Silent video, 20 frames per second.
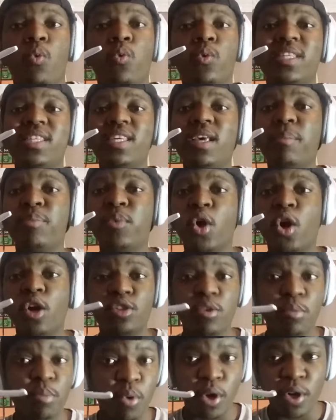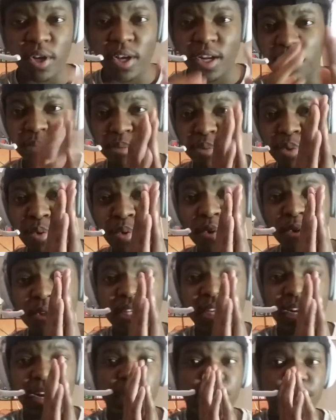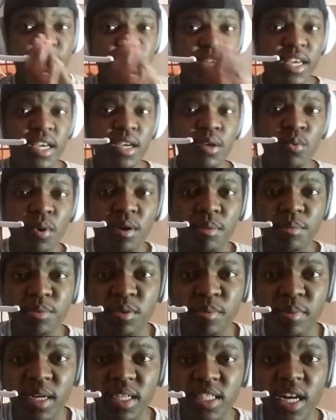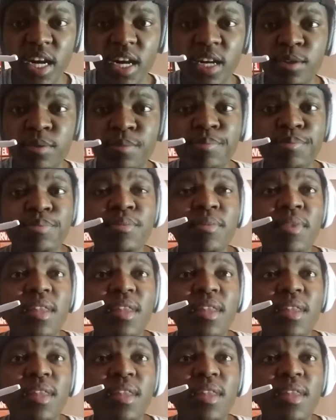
What's up, y'all? It's your boy Leon. I'm too cool, South African geek. Welcome to my channel.